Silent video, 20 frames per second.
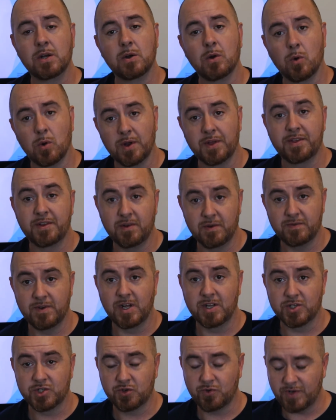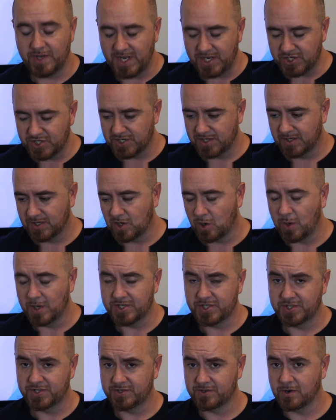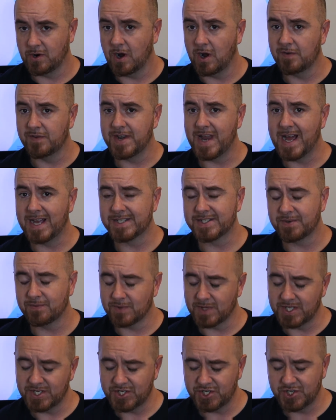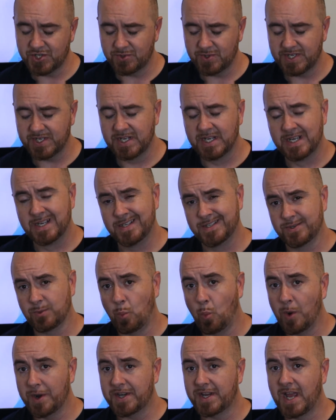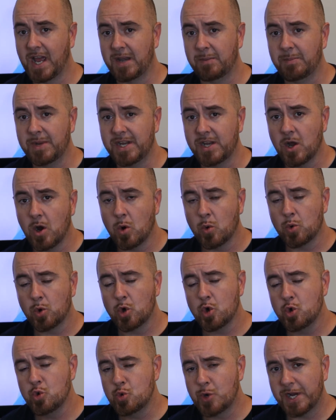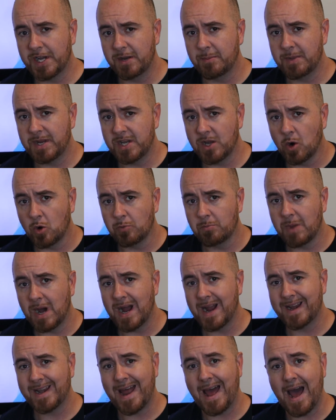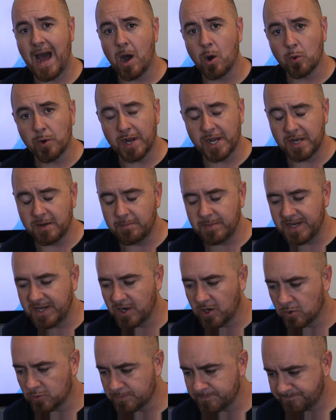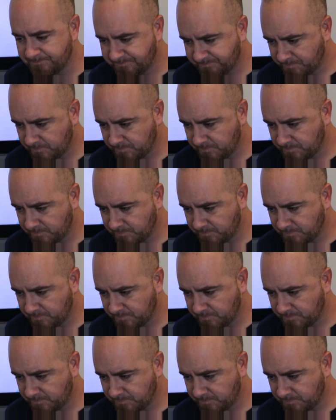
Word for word: or theory of knowledge creation, the questions that are often asked in relation to it is what can be known, who can it be known by, and how can it be known.